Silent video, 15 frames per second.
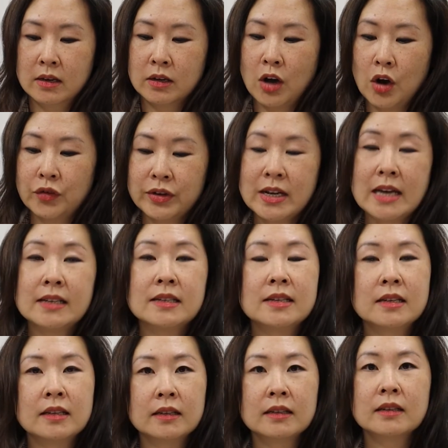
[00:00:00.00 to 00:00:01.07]

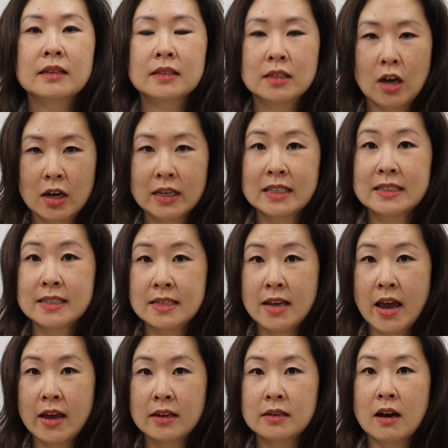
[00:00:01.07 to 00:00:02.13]

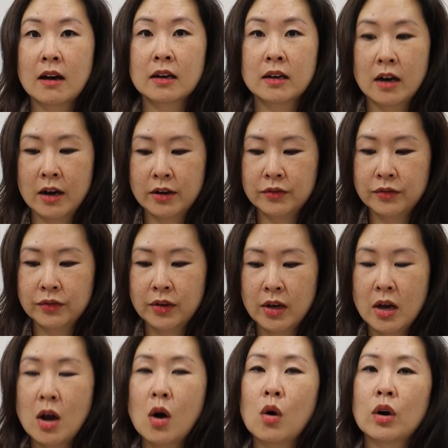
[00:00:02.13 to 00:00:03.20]
covid19.ca.gov,
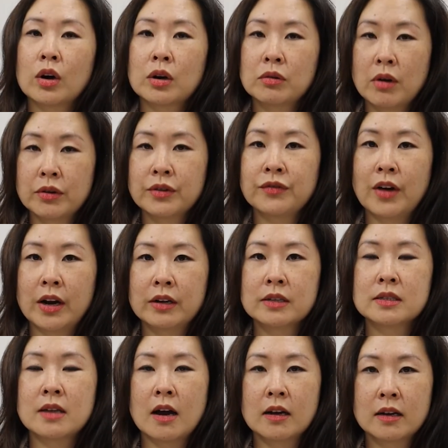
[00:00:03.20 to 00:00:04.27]
or
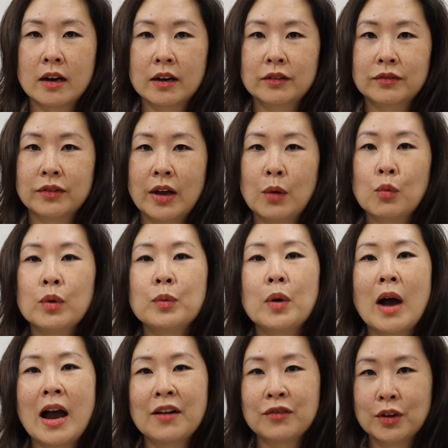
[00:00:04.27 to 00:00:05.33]
coronavirus.gov, and we
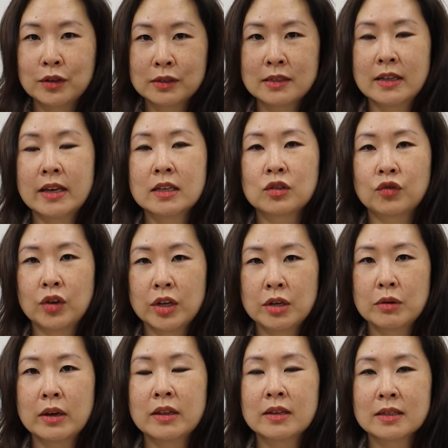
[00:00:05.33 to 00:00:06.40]
will have those links for
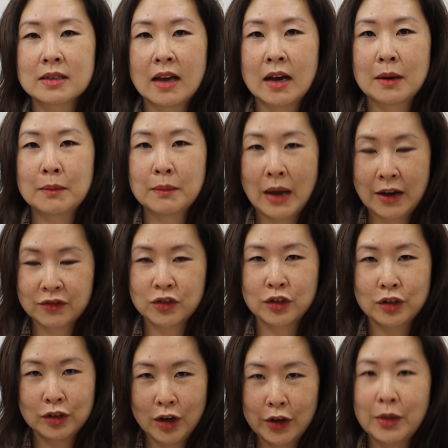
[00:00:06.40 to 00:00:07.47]
you in this on
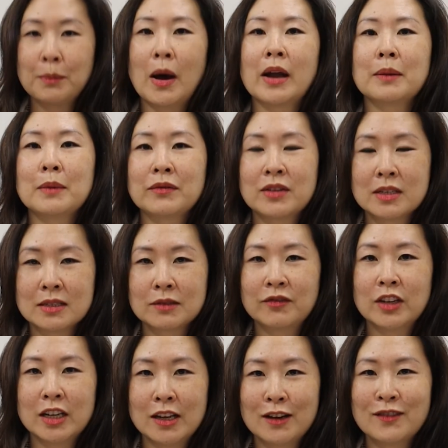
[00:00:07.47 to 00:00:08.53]
the bottom of this
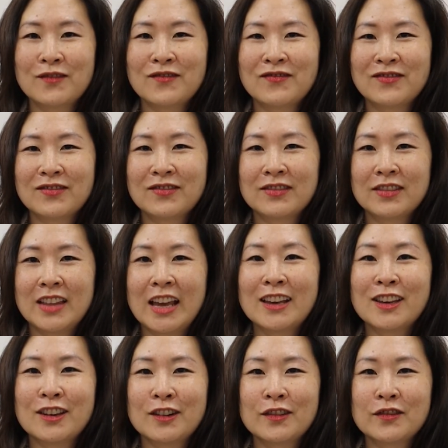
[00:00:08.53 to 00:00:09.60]
video.
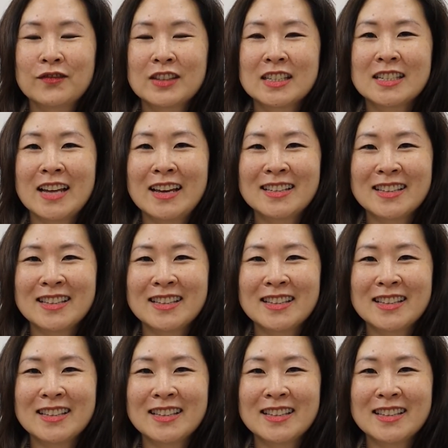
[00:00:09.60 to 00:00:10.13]
Thank you. Stay